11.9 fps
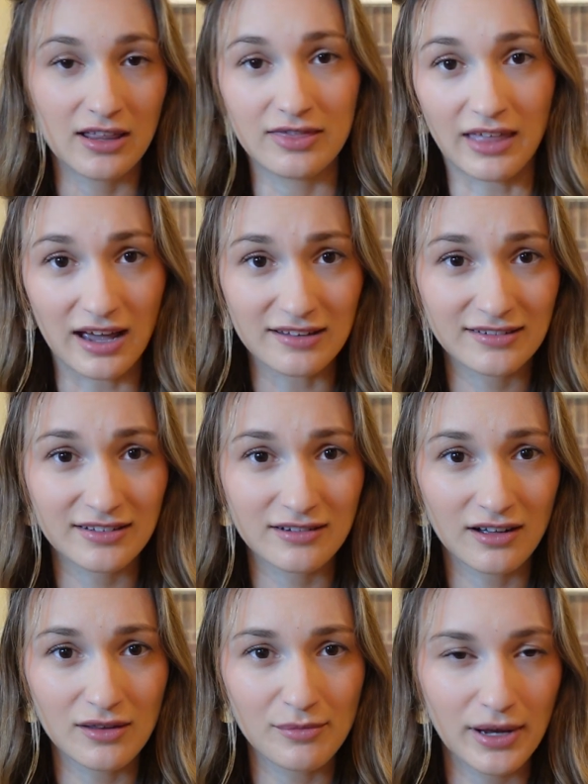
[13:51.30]
That sitting
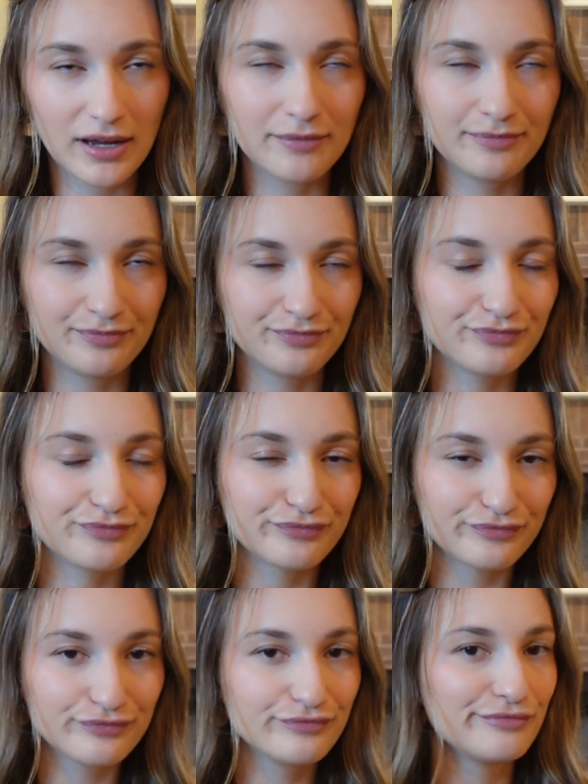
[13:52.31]
on the bed,
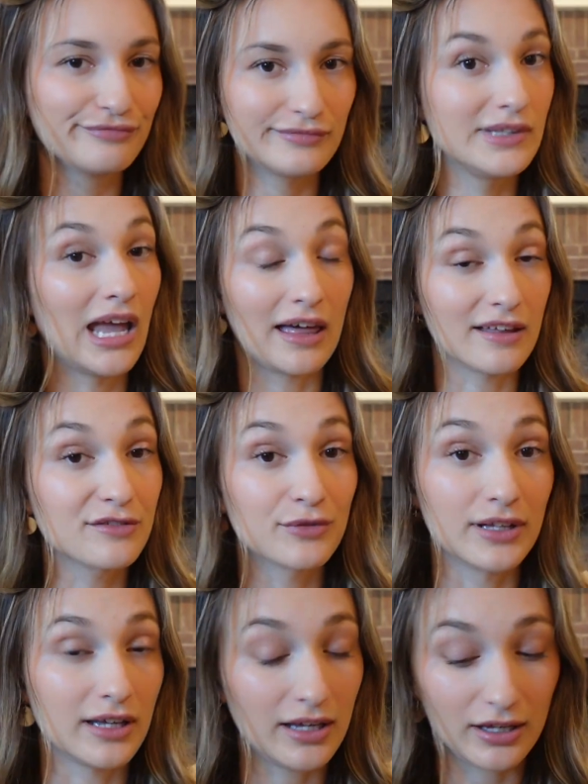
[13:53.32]
yeah, that's
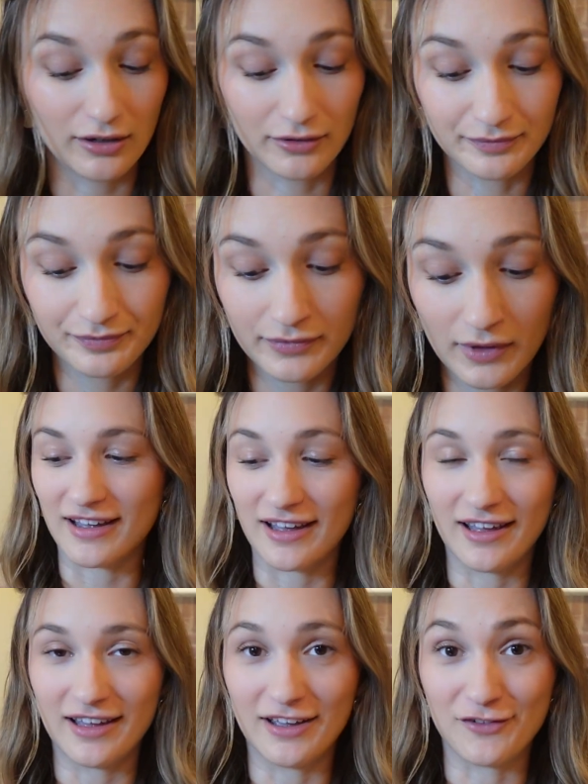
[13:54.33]
really cute.
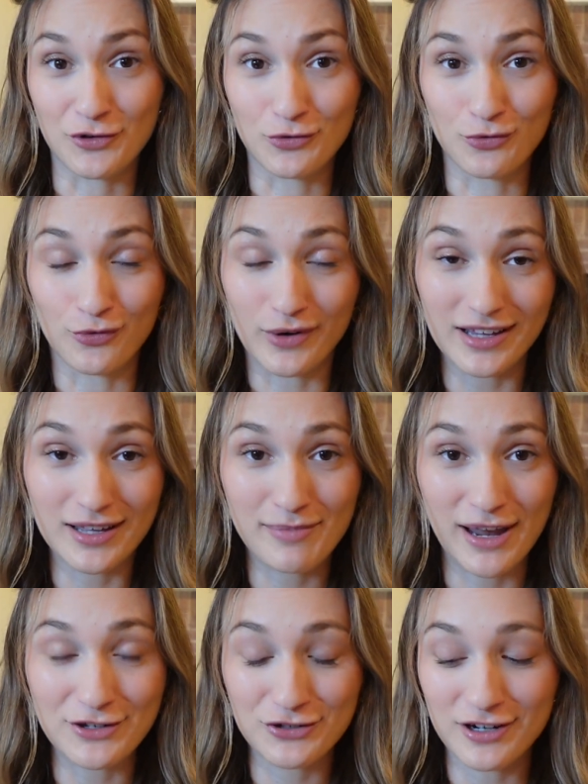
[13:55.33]
If you're really
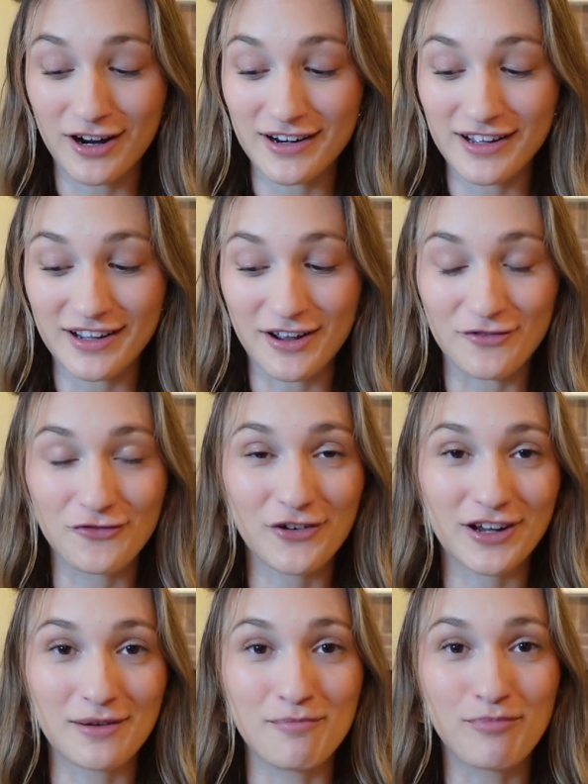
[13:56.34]
patriotic, a
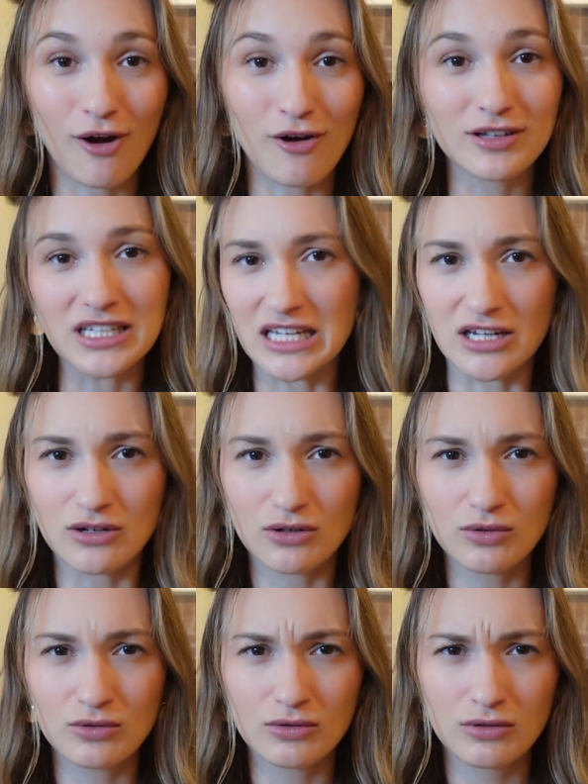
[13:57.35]
freaking bald
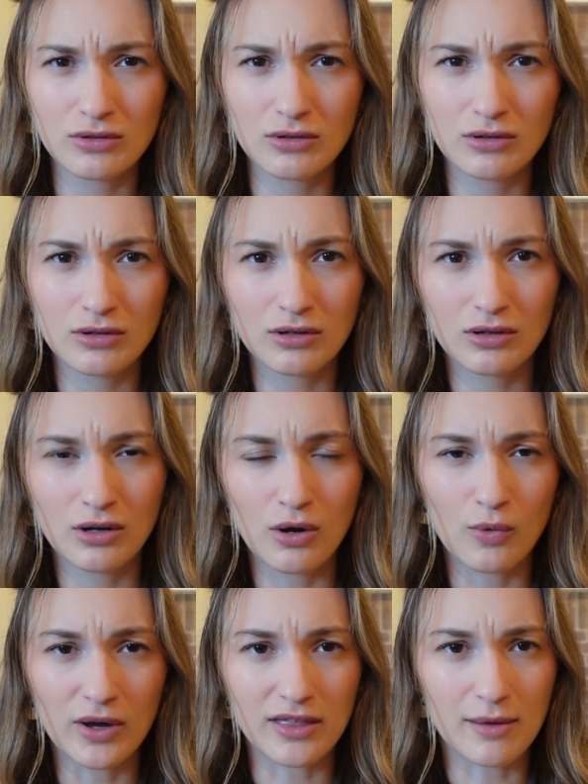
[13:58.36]
eagle
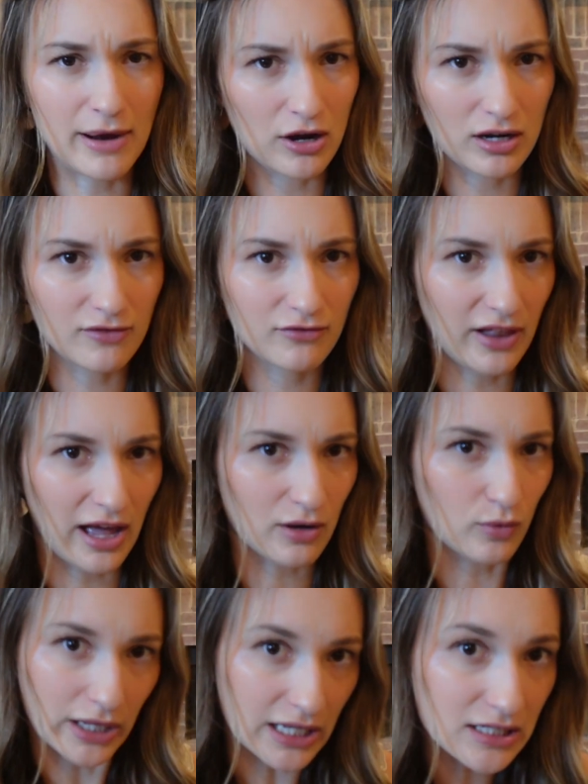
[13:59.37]
with American flag
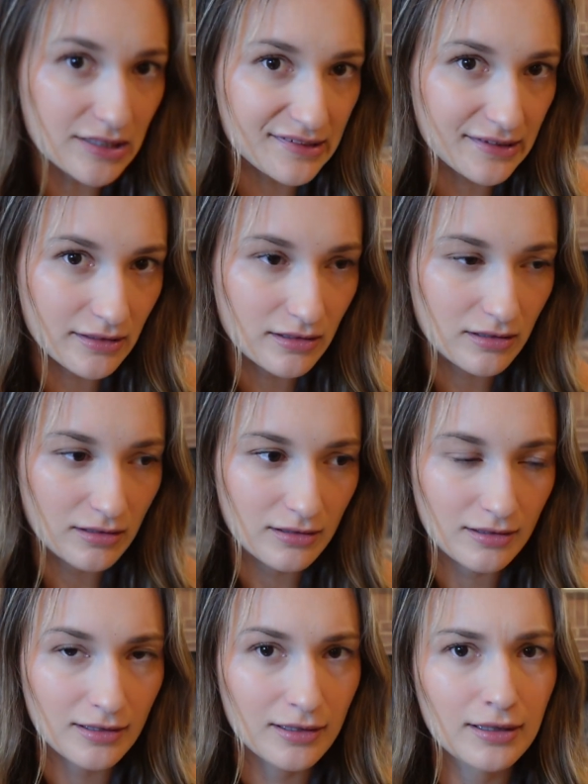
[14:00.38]
wings,
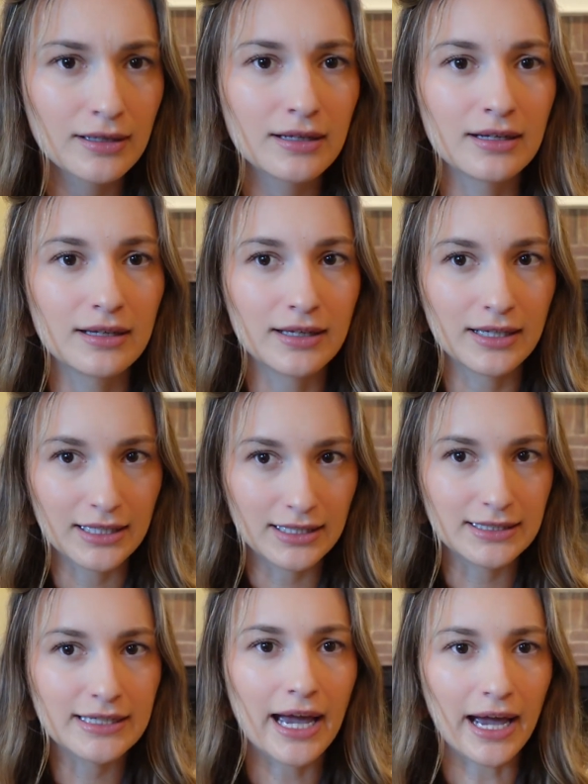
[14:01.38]

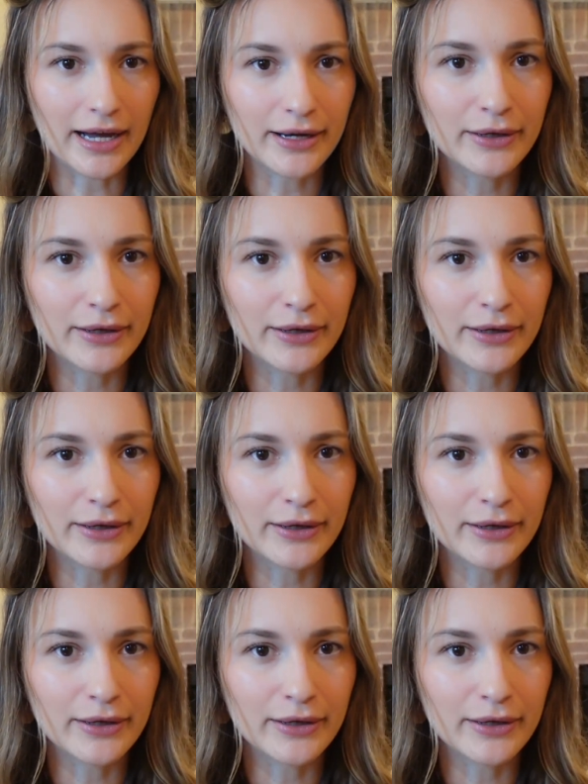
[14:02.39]
yeah,